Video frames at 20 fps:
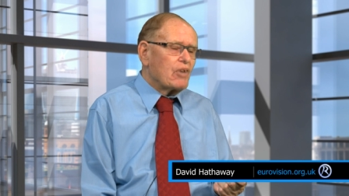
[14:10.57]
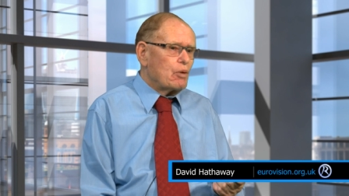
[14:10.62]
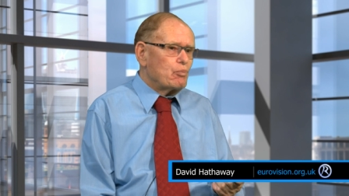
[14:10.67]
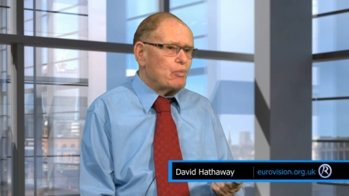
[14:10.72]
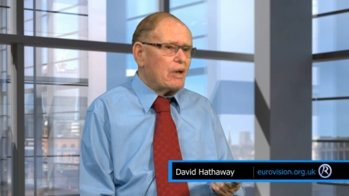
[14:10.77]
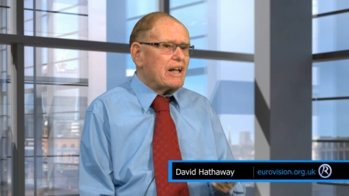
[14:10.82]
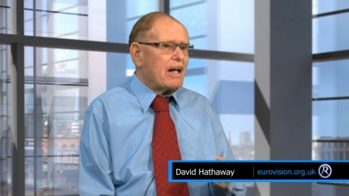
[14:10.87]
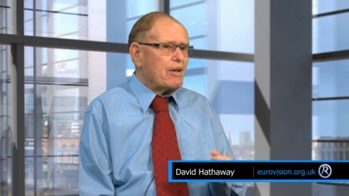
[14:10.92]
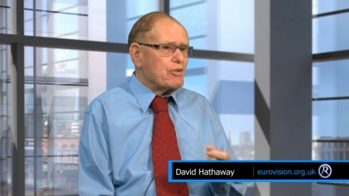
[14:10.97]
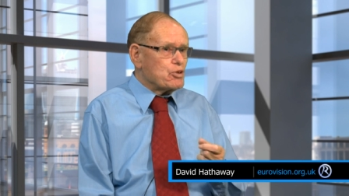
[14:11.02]

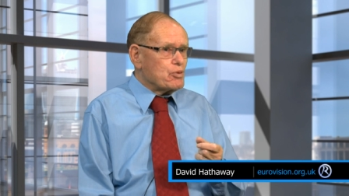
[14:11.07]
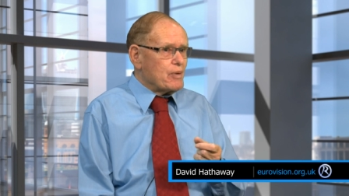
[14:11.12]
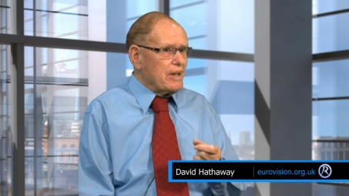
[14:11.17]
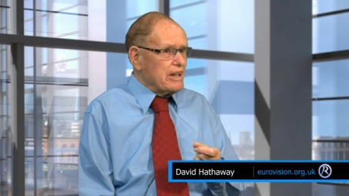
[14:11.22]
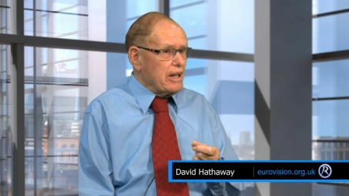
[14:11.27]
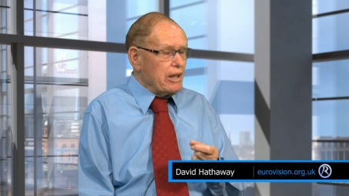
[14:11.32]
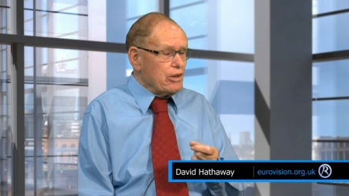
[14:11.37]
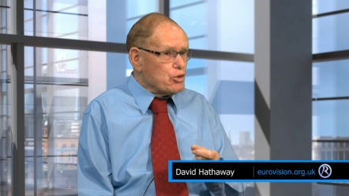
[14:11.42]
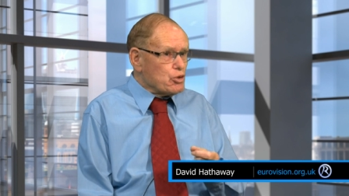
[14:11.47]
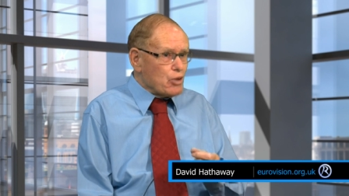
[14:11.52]
when I was
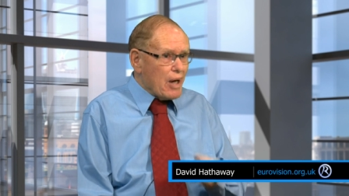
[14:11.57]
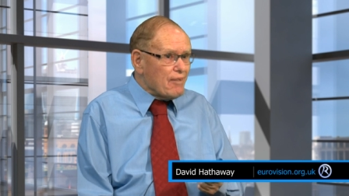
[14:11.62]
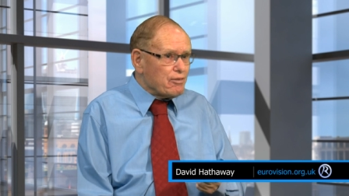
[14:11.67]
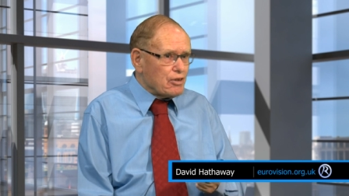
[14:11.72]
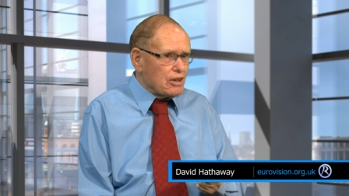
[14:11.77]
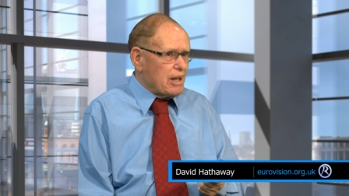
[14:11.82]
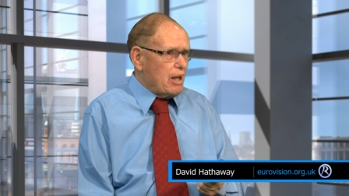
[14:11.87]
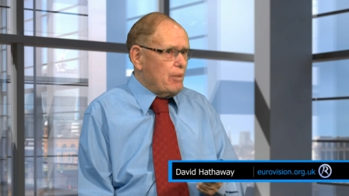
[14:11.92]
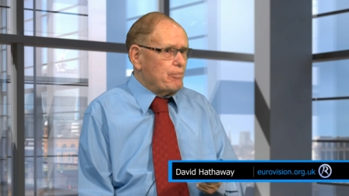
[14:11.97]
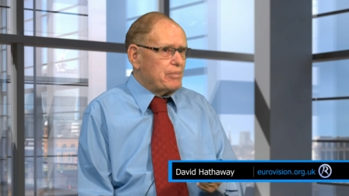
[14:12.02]
running a travel
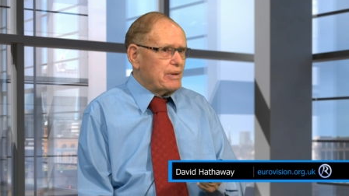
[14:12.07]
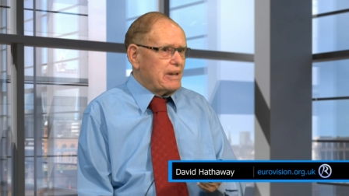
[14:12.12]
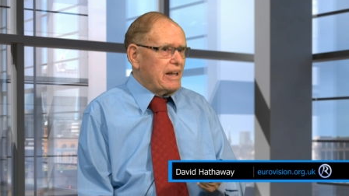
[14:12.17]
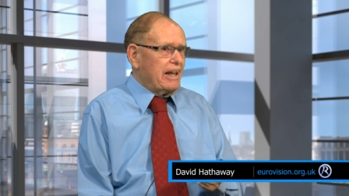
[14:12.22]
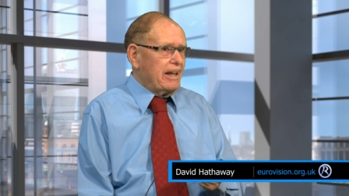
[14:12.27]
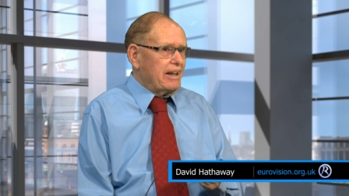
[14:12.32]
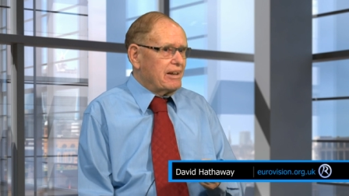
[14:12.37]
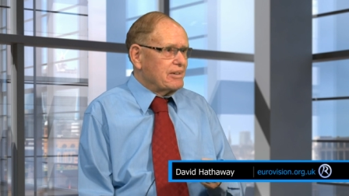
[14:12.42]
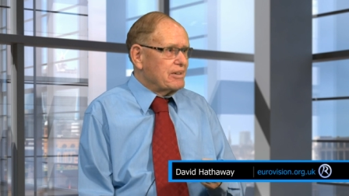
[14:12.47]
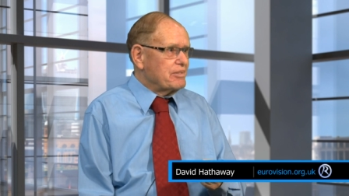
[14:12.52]

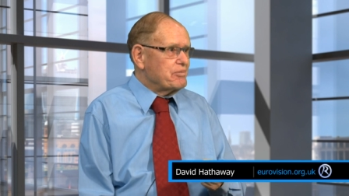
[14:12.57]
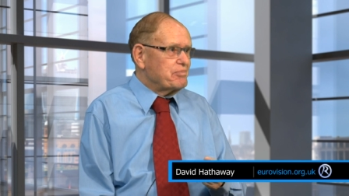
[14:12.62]
company.